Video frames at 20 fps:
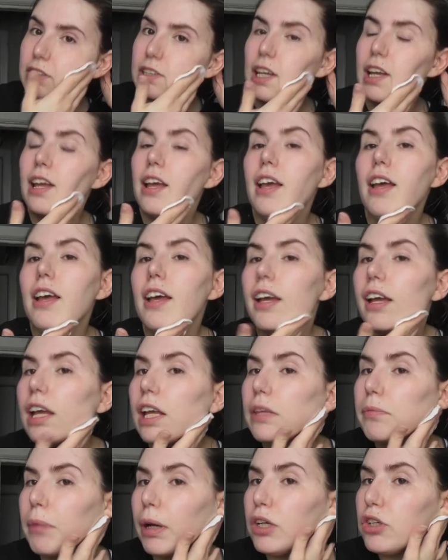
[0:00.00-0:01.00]
say,
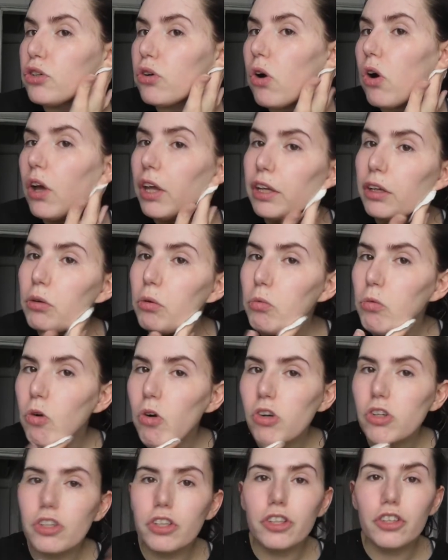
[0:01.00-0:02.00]
is by drawing
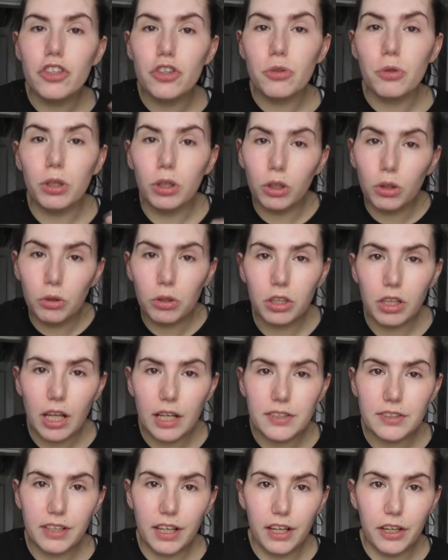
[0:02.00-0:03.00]
water to a
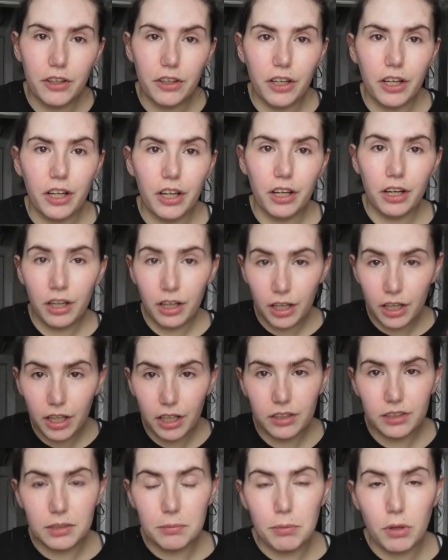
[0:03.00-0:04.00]
localized area
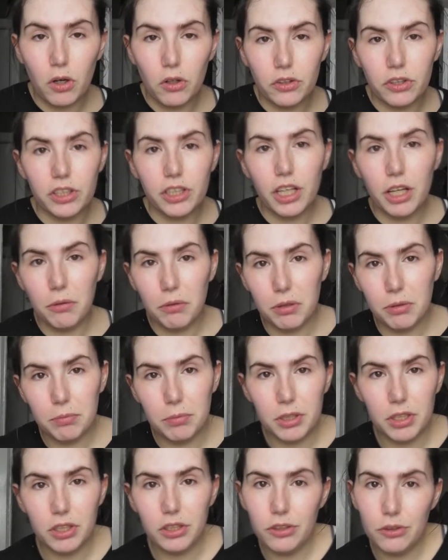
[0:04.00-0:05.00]
in the body. It would
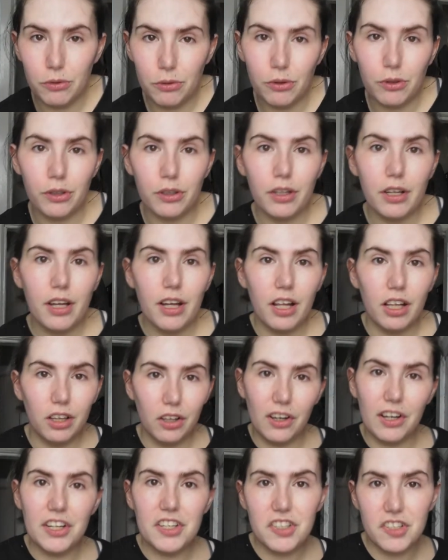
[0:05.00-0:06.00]
be your
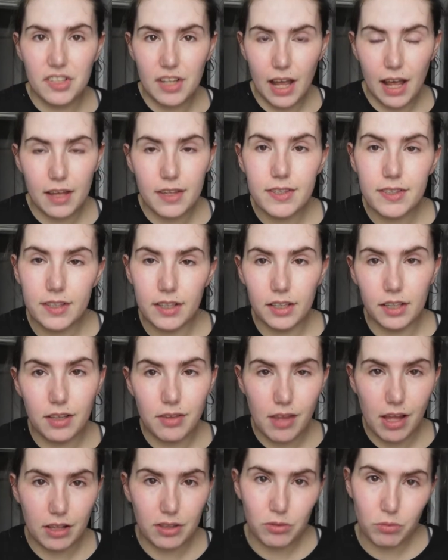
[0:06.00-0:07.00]
large intestine, and
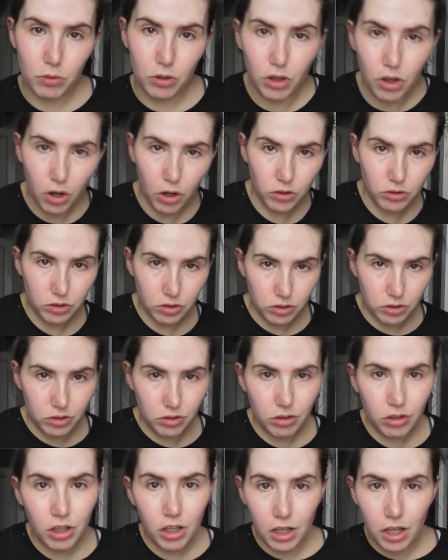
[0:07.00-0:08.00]
that's what causes
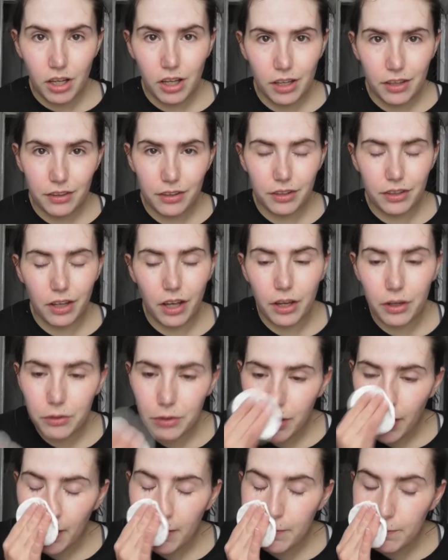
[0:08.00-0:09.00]
the
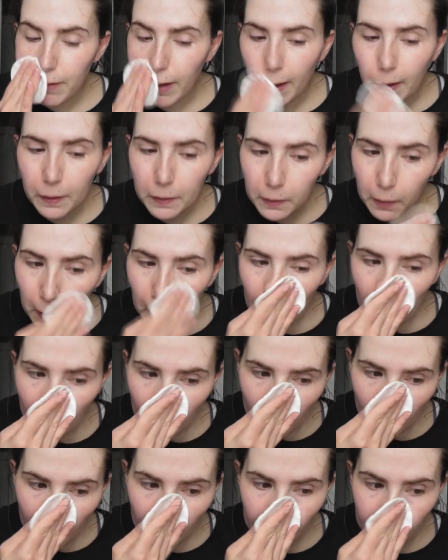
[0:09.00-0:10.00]
diarrhea effect.
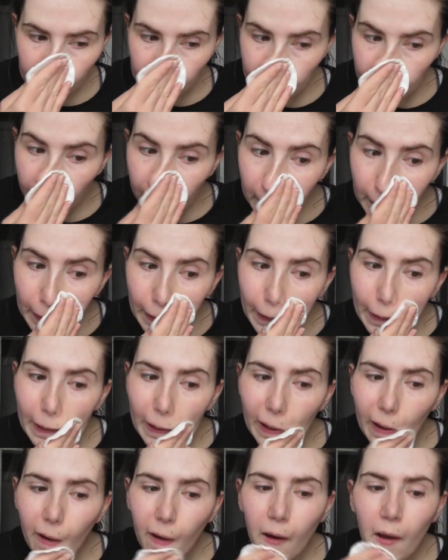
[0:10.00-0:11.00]
In
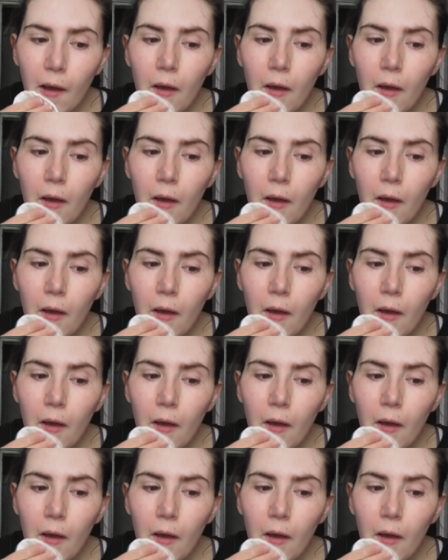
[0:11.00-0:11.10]
skincare,